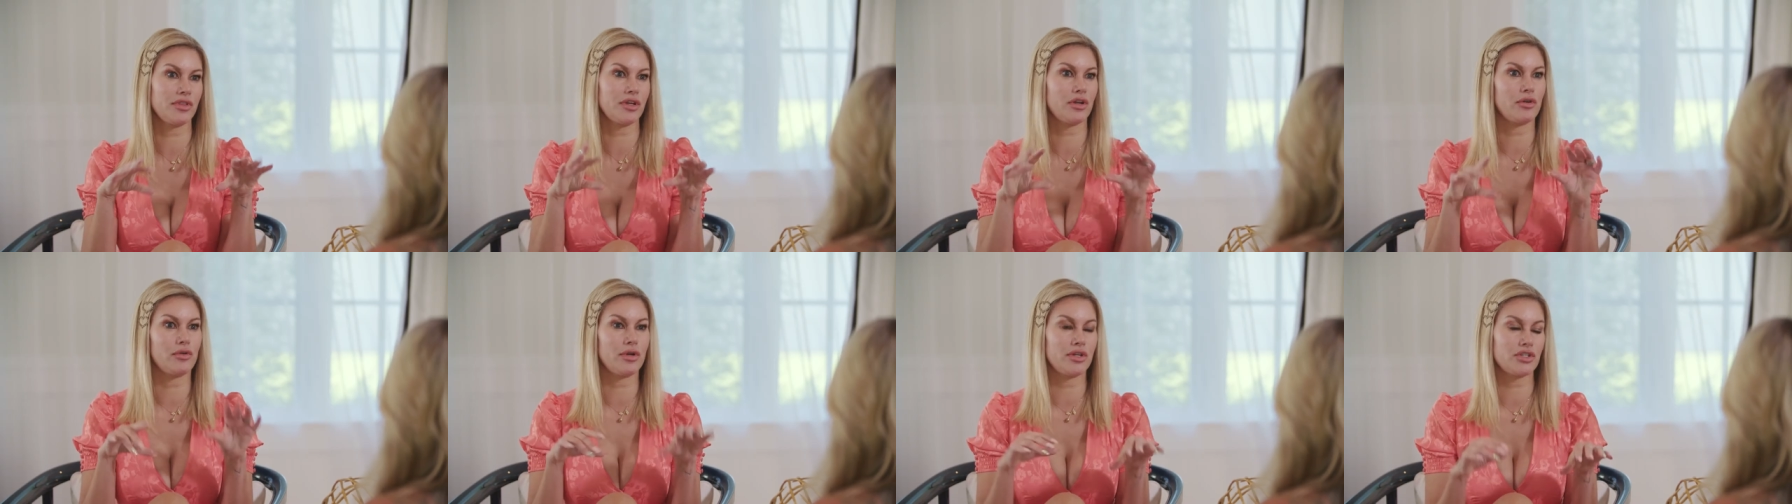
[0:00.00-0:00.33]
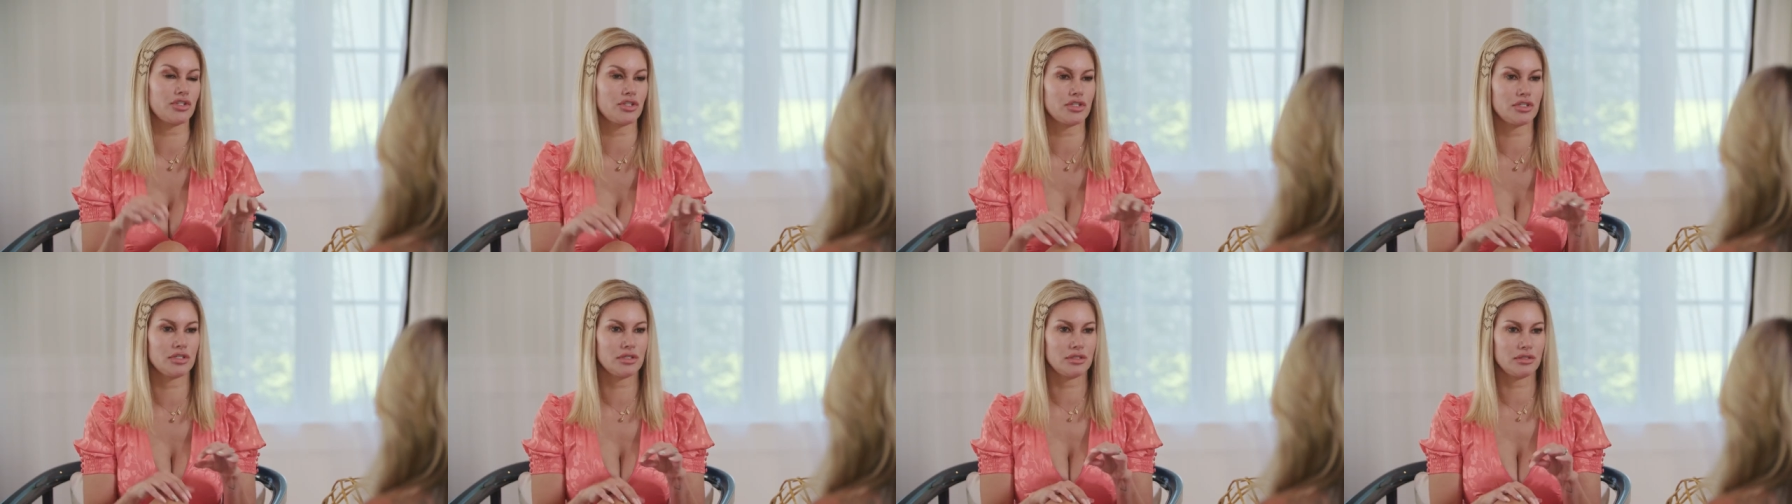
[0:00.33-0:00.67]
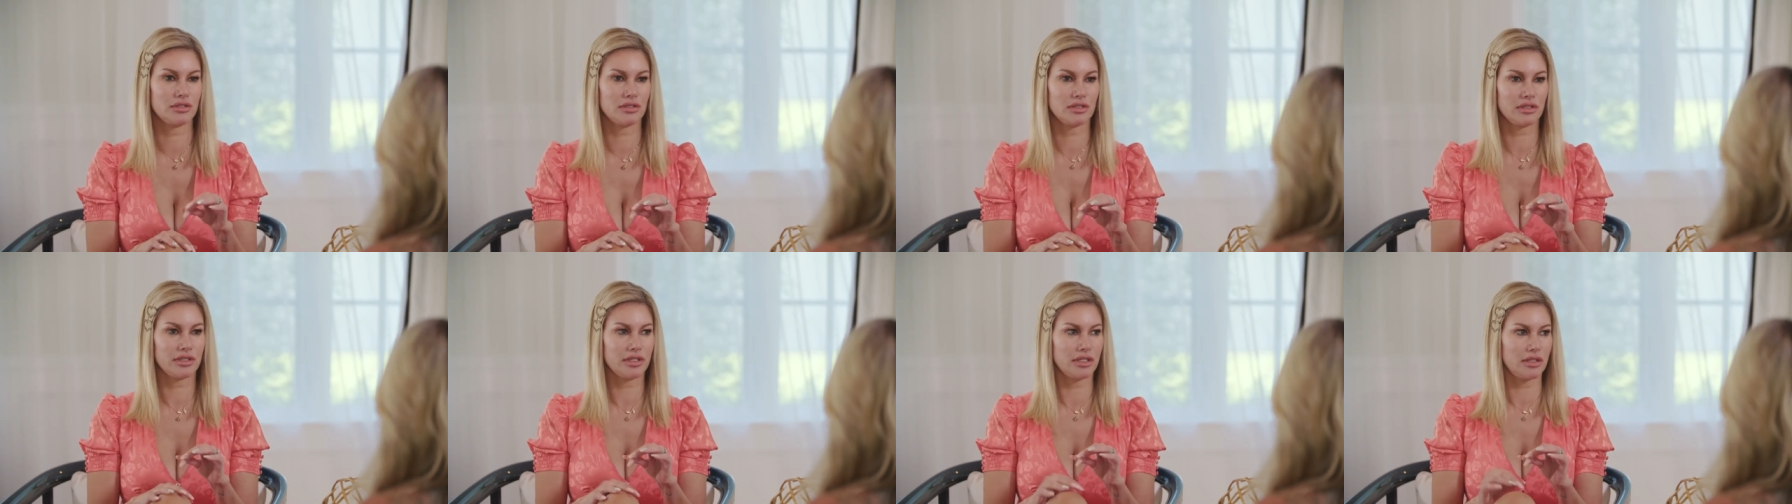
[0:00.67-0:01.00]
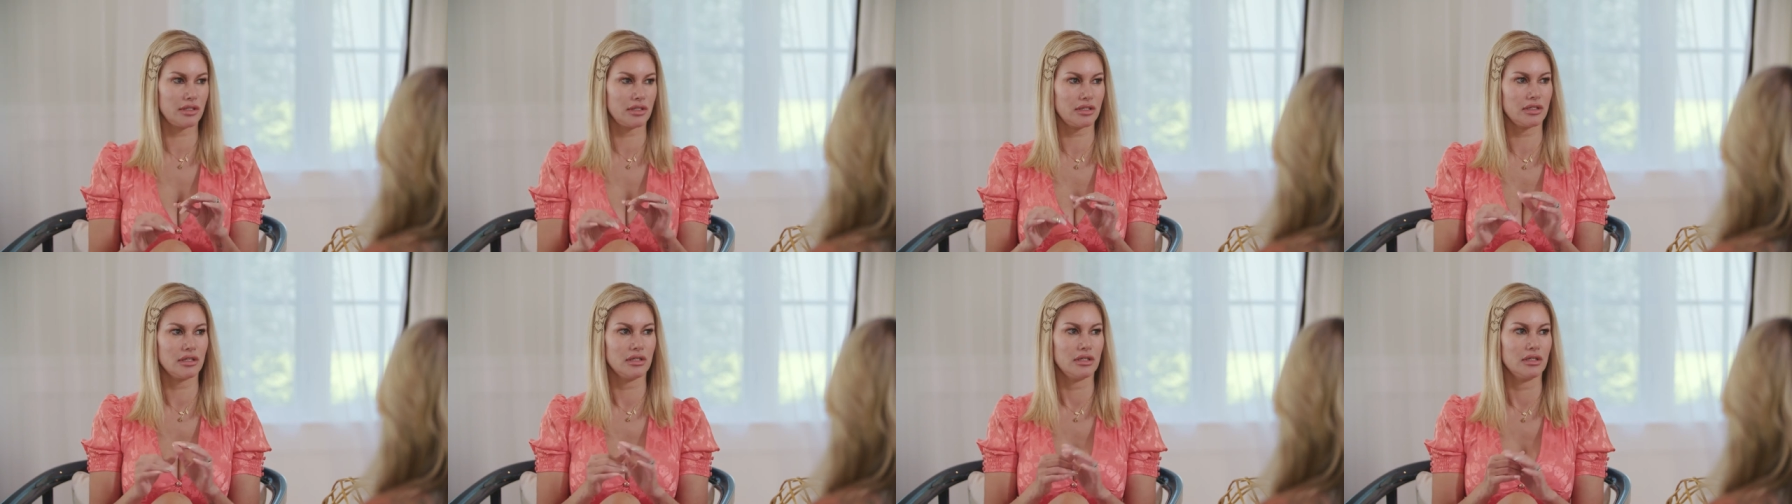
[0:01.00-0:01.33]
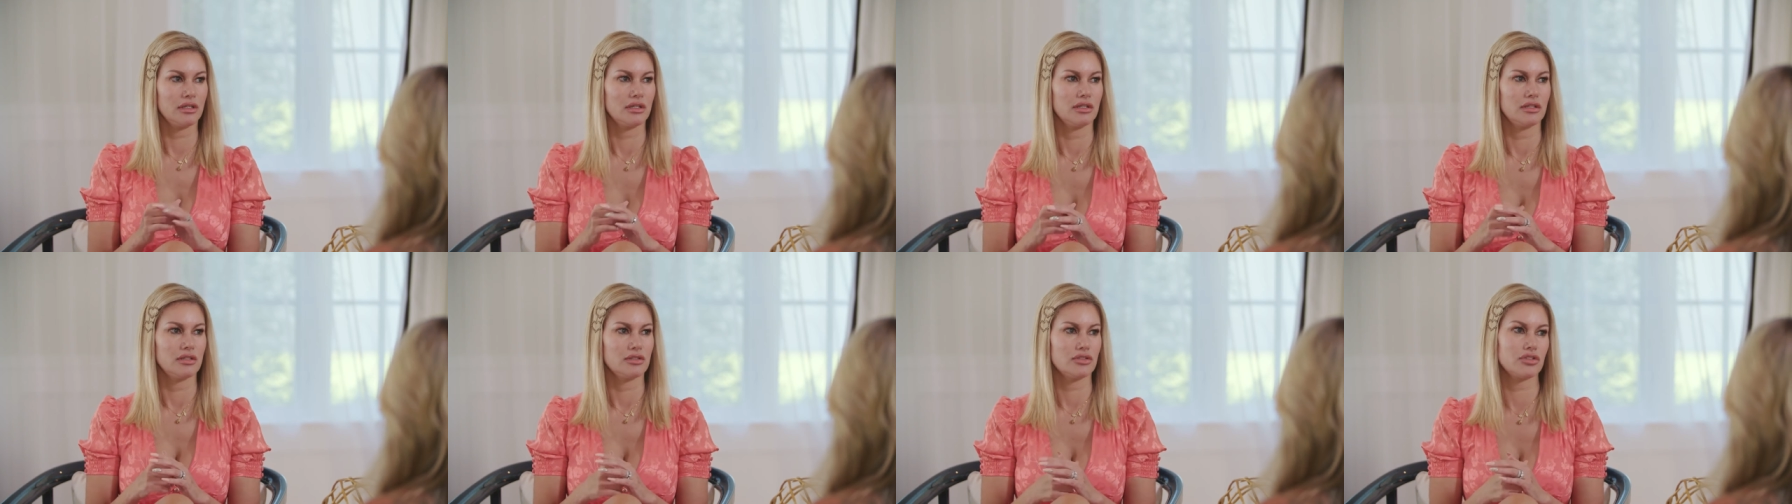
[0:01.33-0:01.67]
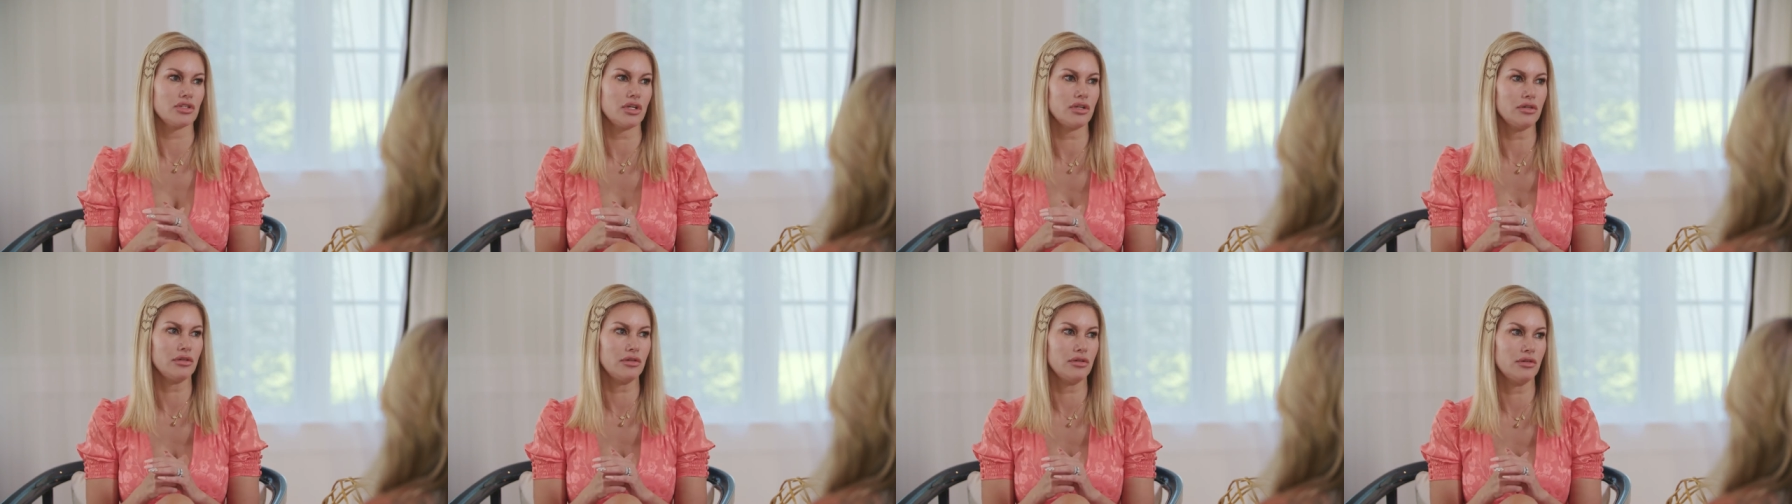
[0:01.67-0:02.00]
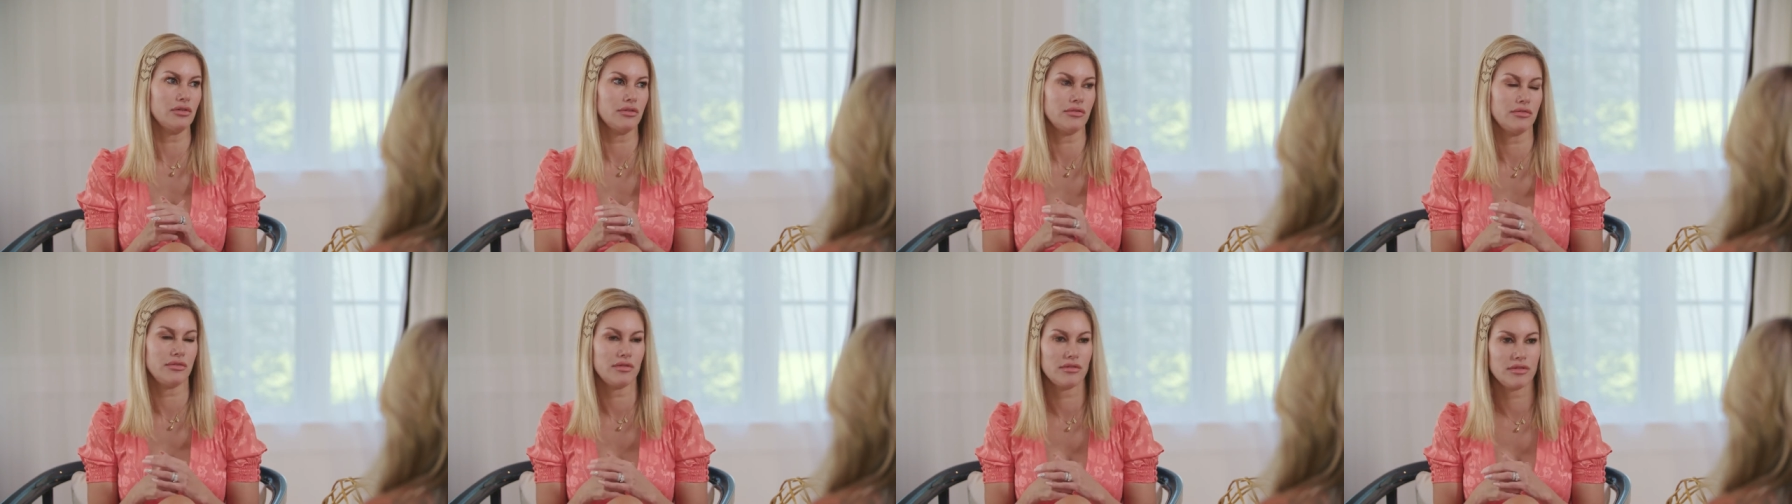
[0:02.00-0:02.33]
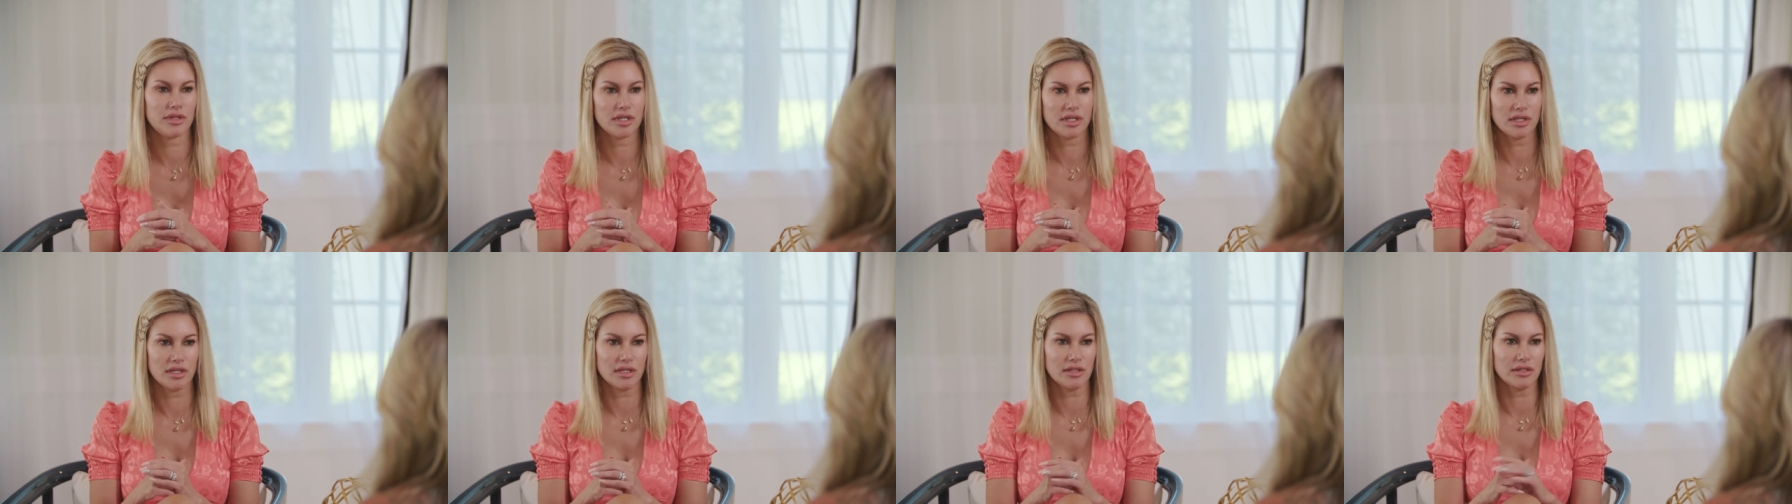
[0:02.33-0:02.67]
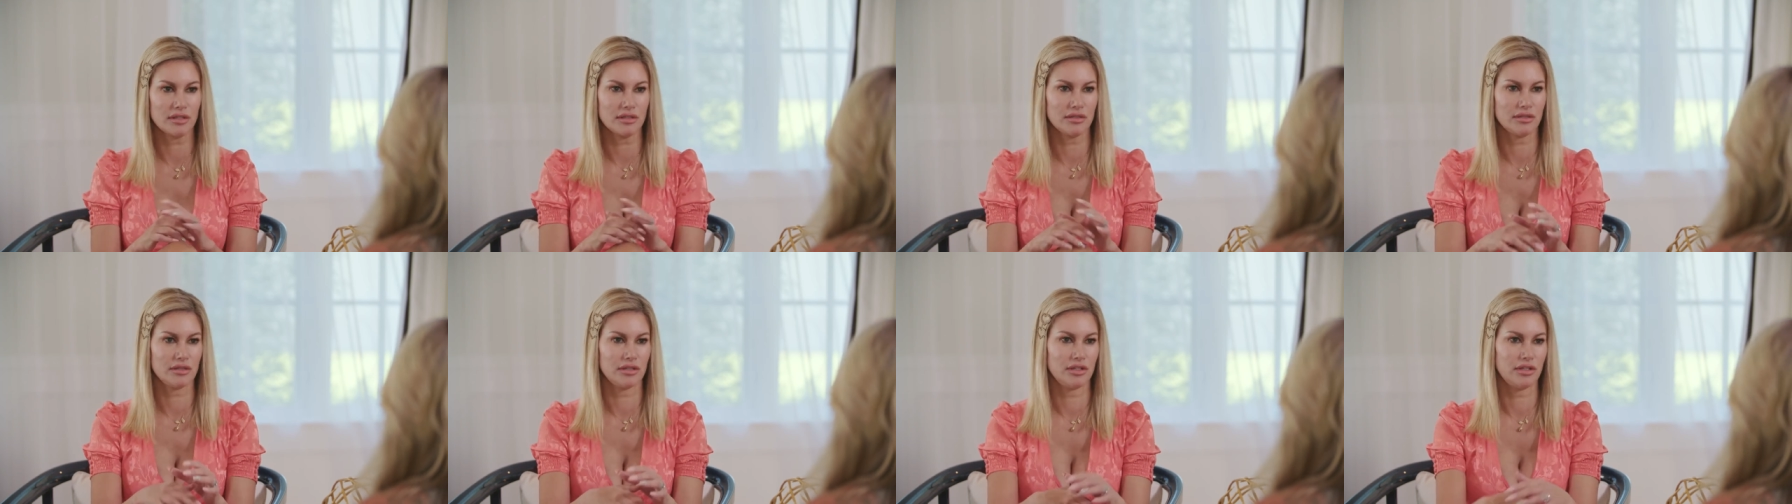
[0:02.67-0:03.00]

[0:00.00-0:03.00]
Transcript: question like, mm-hmm. so the thing,